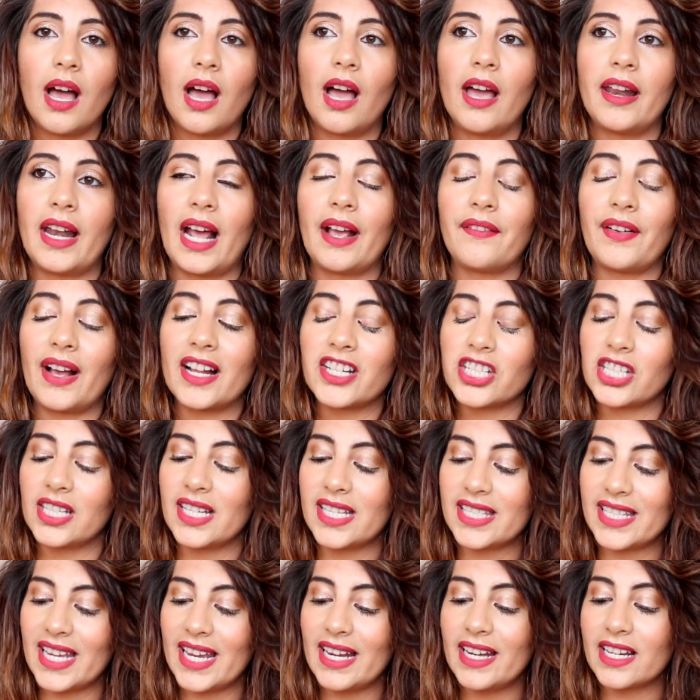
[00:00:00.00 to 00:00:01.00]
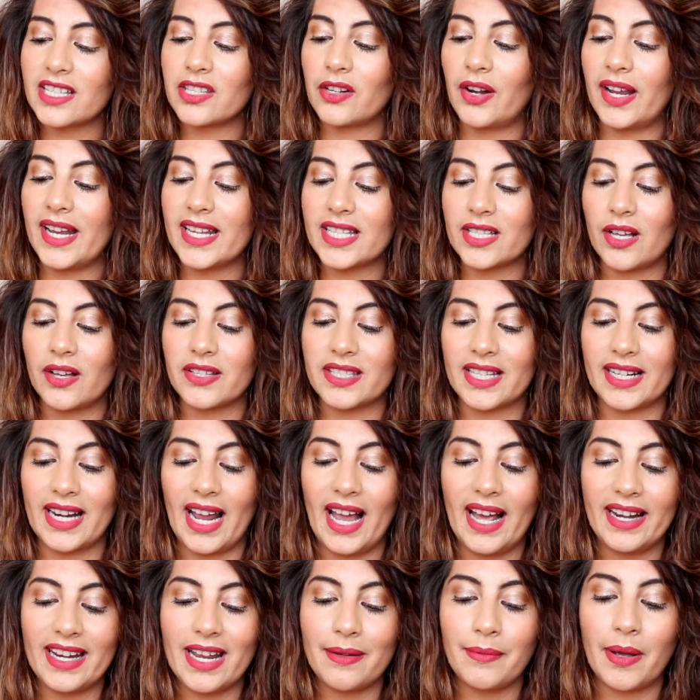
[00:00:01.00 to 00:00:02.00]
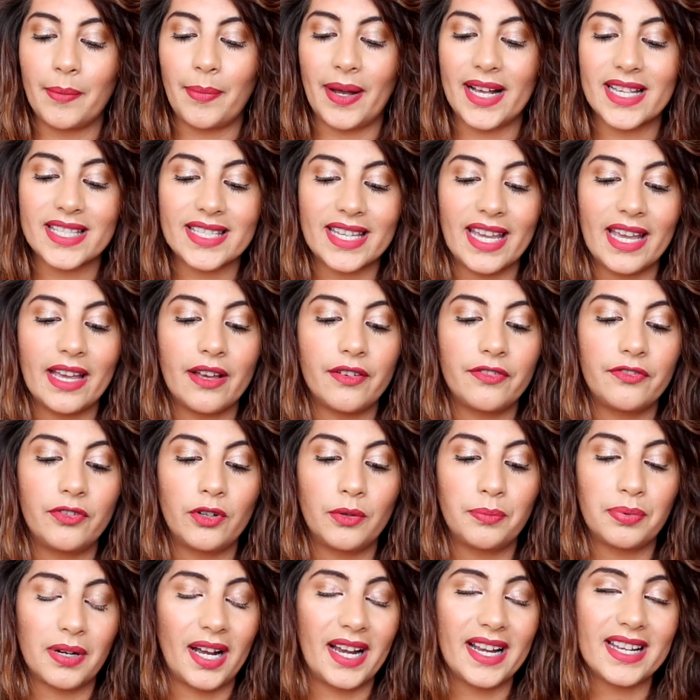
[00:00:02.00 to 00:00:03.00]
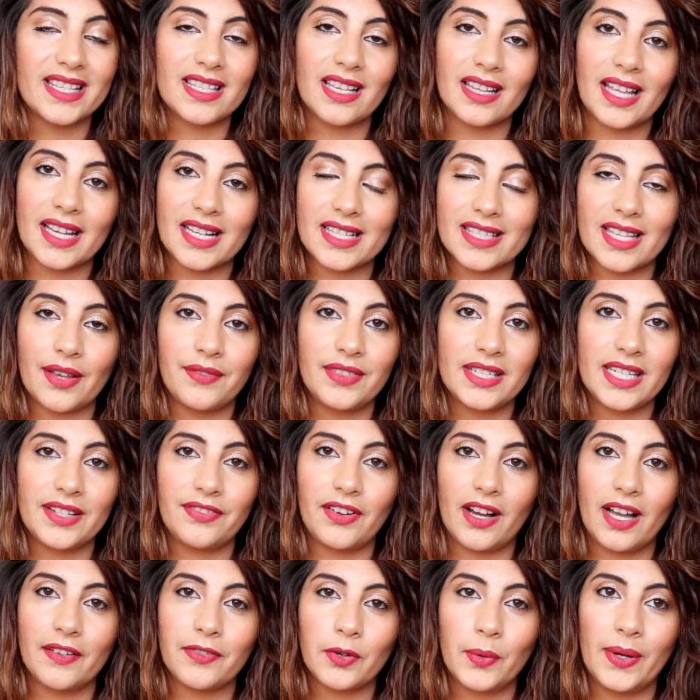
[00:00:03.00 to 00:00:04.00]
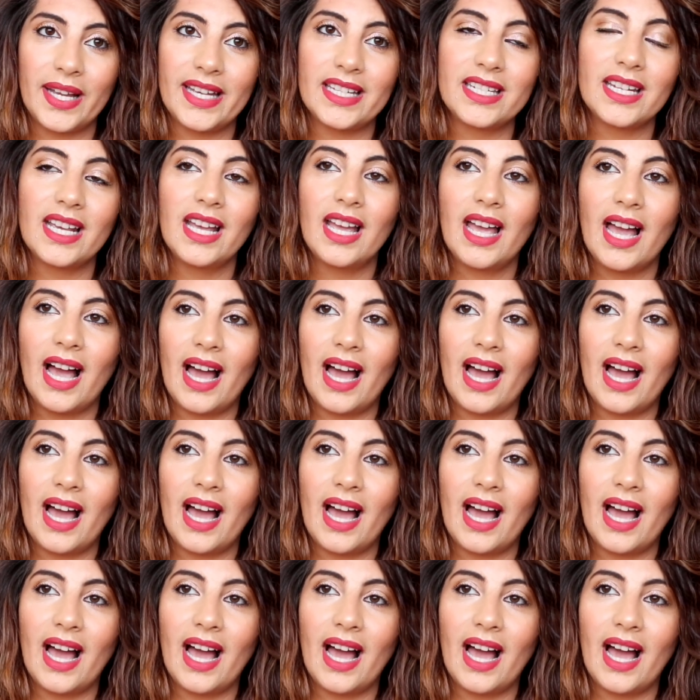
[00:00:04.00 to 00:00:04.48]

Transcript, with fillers: And I've actually seen this on ASOS, and I had it in my basket at full price at like seventy-five quid,